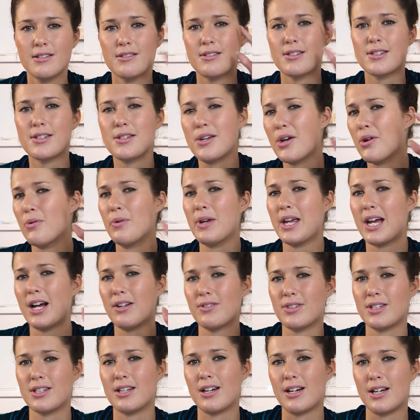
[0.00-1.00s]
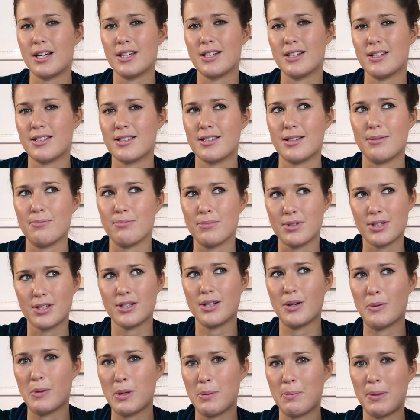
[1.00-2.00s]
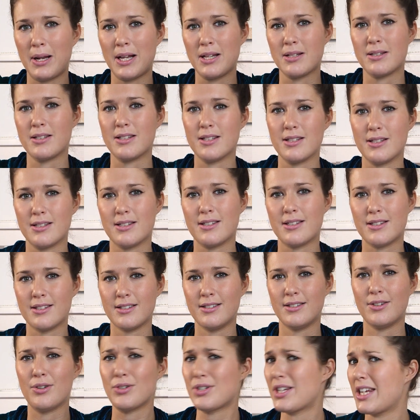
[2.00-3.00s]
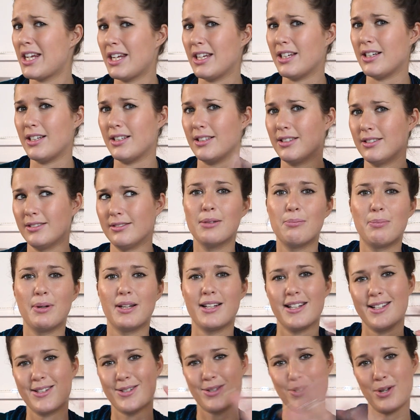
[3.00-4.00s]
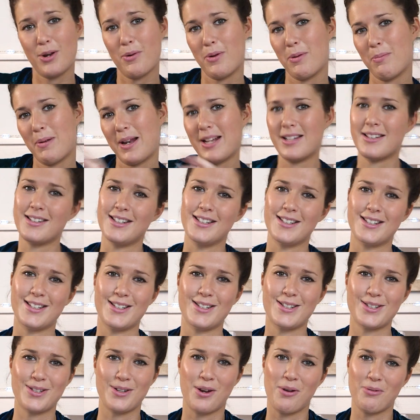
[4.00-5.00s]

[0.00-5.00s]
snowy outside in some snowy places. Not here, but in snowy places it's